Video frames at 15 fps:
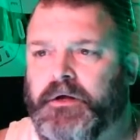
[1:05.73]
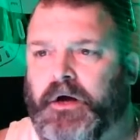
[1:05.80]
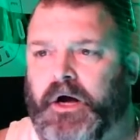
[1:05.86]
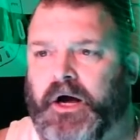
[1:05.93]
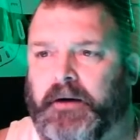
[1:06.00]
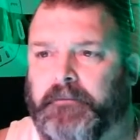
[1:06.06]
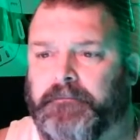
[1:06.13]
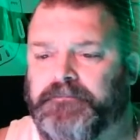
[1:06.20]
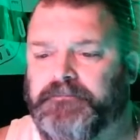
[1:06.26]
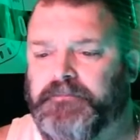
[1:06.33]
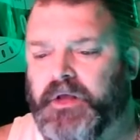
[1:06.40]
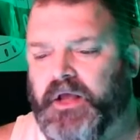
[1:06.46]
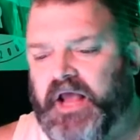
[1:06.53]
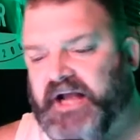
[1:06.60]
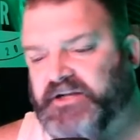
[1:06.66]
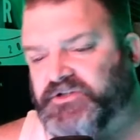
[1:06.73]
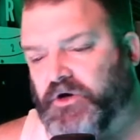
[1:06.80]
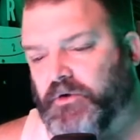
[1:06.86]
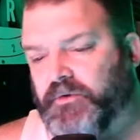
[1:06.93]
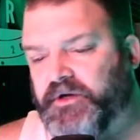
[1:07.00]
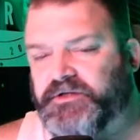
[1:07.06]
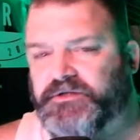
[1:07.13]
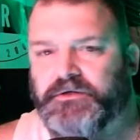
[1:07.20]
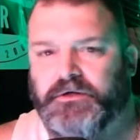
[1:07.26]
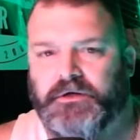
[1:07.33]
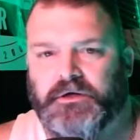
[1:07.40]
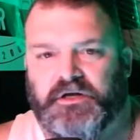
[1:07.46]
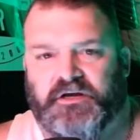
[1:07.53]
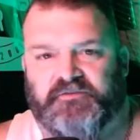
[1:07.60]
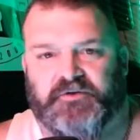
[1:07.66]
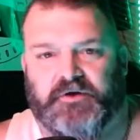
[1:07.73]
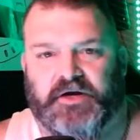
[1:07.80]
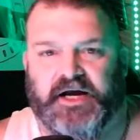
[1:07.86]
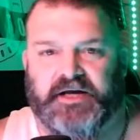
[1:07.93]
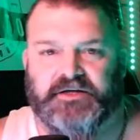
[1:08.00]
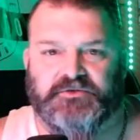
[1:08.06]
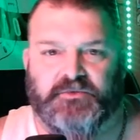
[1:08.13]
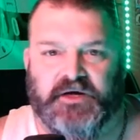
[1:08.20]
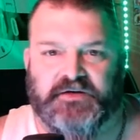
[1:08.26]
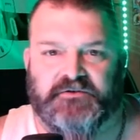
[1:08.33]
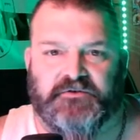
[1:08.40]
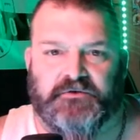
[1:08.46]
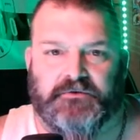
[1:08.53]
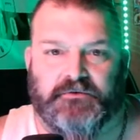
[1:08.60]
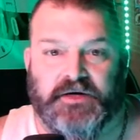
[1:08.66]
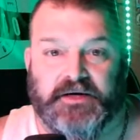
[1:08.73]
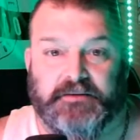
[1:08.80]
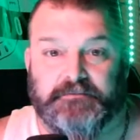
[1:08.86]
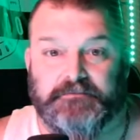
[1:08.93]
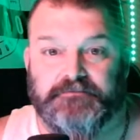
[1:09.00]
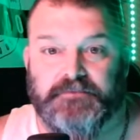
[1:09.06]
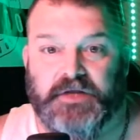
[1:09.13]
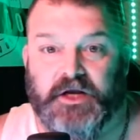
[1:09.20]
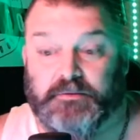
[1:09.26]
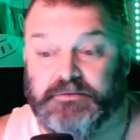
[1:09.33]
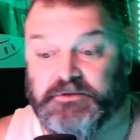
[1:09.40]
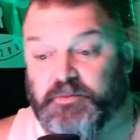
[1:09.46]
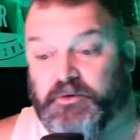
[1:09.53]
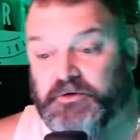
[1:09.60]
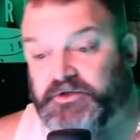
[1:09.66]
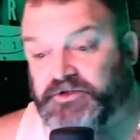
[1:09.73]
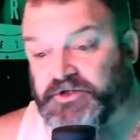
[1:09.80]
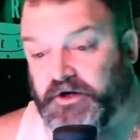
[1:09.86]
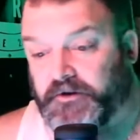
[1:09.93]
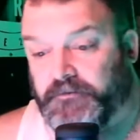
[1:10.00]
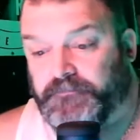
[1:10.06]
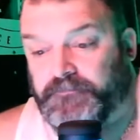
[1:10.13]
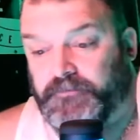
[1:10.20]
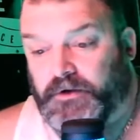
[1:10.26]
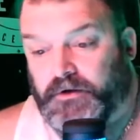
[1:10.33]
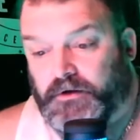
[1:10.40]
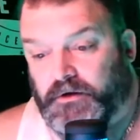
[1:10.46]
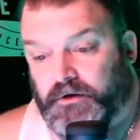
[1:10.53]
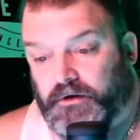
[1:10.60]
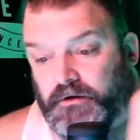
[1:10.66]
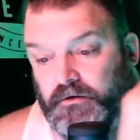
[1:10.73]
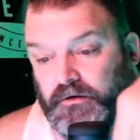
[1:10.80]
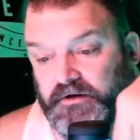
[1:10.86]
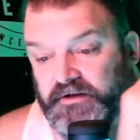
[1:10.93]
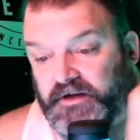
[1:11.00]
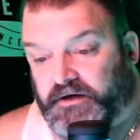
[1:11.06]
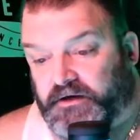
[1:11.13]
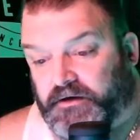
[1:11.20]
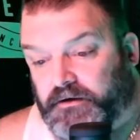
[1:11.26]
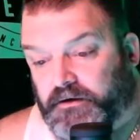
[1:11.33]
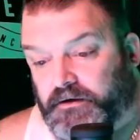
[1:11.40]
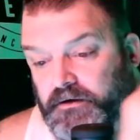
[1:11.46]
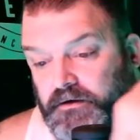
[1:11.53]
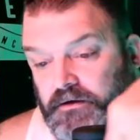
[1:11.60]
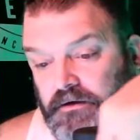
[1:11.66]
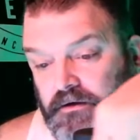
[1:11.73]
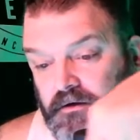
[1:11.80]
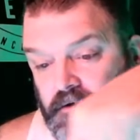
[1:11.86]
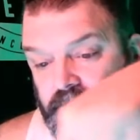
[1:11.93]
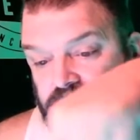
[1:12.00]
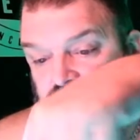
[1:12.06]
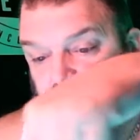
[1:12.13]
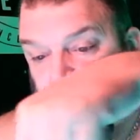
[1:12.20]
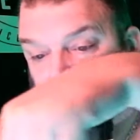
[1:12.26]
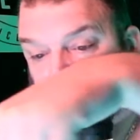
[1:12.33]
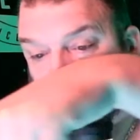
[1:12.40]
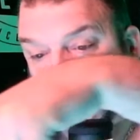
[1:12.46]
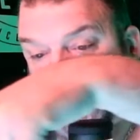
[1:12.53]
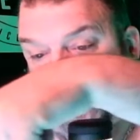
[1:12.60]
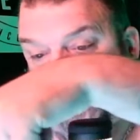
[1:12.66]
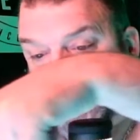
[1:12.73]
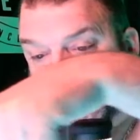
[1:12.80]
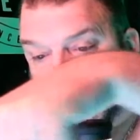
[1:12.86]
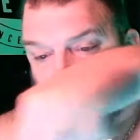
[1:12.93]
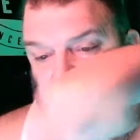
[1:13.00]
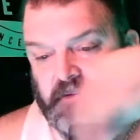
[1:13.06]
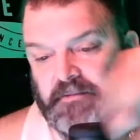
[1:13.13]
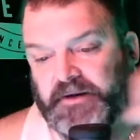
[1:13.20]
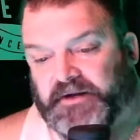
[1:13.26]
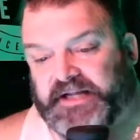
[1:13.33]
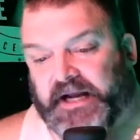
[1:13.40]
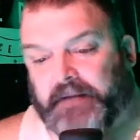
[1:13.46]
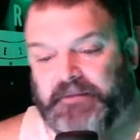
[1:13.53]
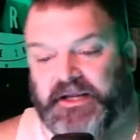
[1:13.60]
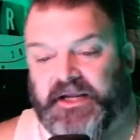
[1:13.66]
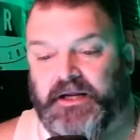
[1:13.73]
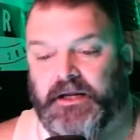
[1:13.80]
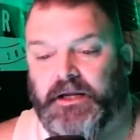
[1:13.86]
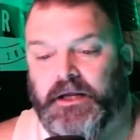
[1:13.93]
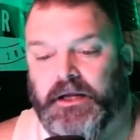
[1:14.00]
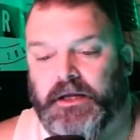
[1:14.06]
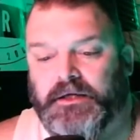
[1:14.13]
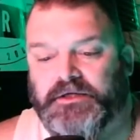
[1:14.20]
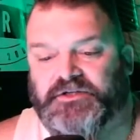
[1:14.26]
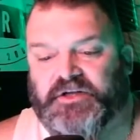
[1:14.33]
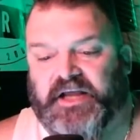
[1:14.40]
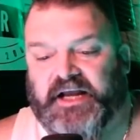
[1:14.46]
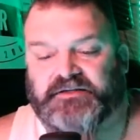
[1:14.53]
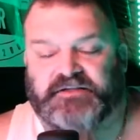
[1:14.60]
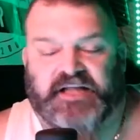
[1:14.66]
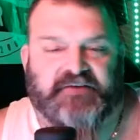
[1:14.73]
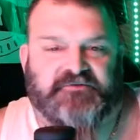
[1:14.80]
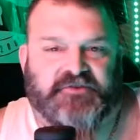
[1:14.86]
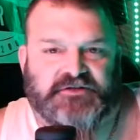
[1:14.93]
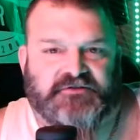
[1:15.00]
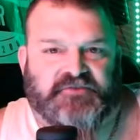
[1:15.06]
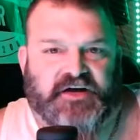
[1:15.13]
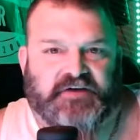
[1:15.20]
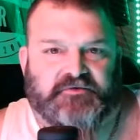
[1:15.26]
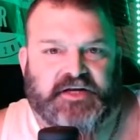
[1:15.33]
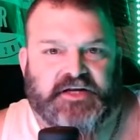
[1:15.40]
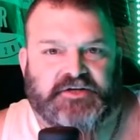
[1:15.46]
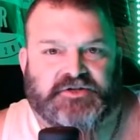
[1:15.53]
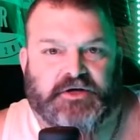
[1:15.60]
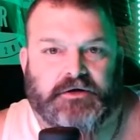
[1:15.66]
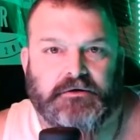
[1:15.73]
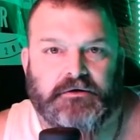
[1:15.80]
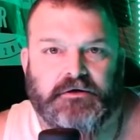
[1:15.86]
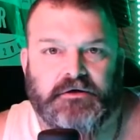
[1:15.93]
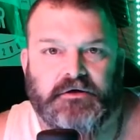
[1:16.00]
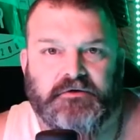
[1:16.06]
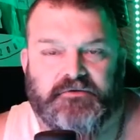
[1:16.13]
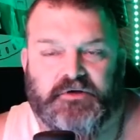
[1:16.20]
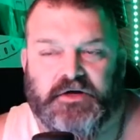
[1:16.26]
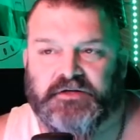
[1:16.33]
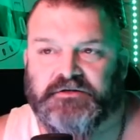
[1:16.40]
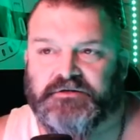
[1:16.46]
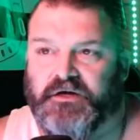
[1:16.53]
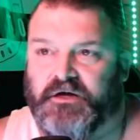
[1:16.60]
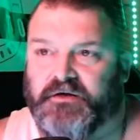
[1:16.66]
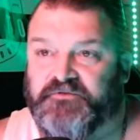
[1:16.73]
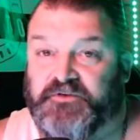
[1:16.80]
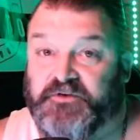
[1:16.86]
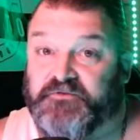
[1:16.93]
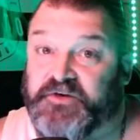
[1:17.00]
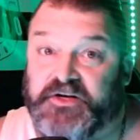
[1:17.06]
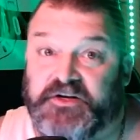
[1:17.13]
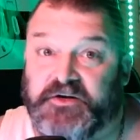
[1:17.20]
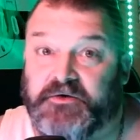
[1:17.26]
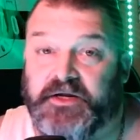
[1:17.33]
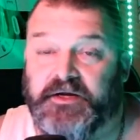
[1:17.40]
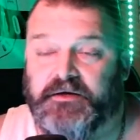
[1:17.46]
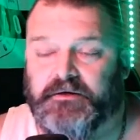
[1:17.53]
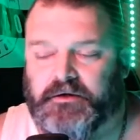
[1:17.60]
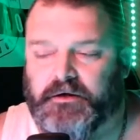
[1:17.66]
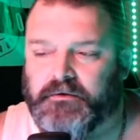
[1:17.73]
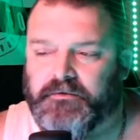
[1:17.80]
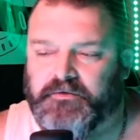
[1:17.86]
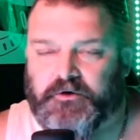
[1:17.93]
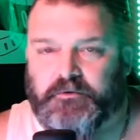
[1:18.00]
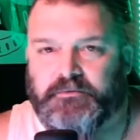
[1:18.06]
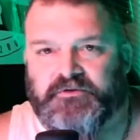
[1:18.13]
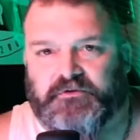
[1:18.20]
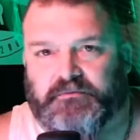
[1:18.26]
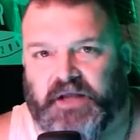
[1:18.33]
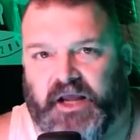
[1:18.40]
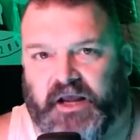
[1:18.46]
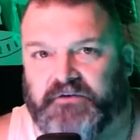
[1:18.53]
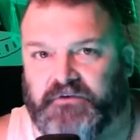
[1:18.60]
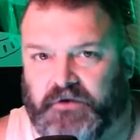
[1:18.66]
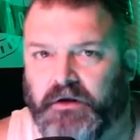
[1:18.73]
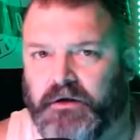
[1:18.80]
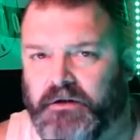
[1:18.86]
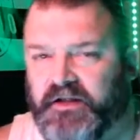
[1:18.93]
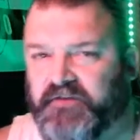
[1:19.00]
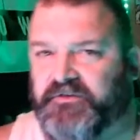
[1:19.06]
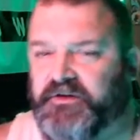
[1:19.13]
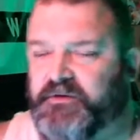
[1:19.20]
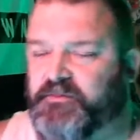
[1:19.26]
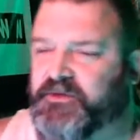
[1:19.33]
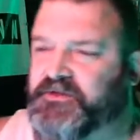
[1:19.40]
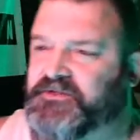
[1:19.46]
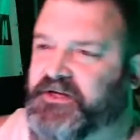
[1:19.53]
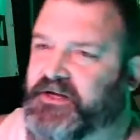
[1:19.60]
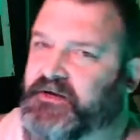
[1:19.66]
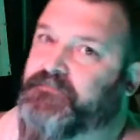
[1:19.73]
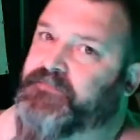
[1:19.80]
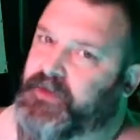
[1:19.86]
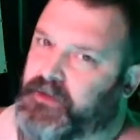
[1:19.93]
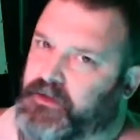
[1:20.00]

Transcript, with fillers: Um, as always, if you guys want to um, help support the show, right down there, scrolling across PayPal.me slash that fuzzin five one eight show. If you guys uh, feel free to donate, you know, throw me some cash. Definitely appreciate it.